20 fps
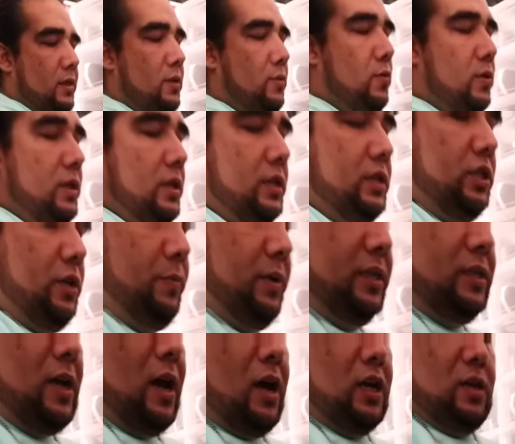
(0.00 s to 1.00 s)
The one that should be
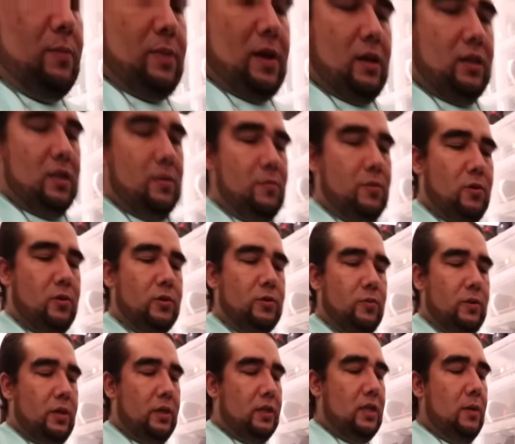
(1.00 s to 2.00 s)
talked about the most
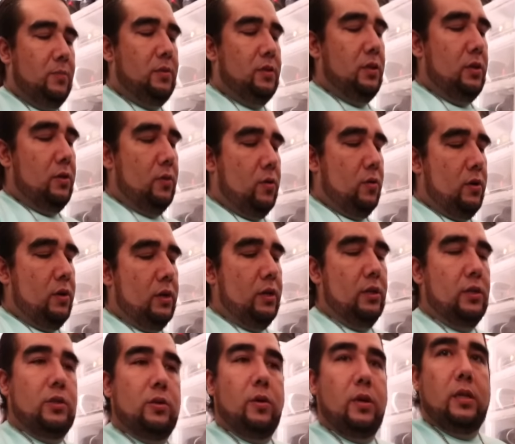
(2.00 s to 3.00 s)
when it comes to the
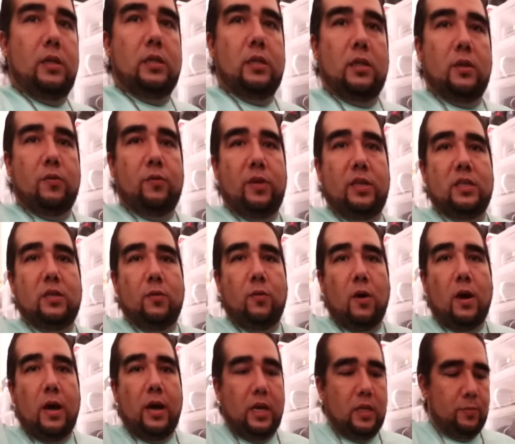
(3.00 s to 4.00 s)
Oregon joints, and the reason
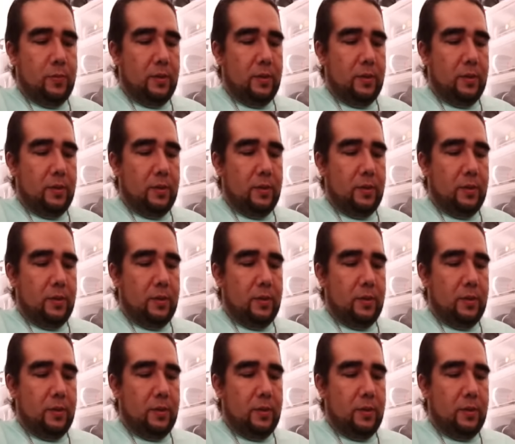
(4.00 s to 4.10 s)
why is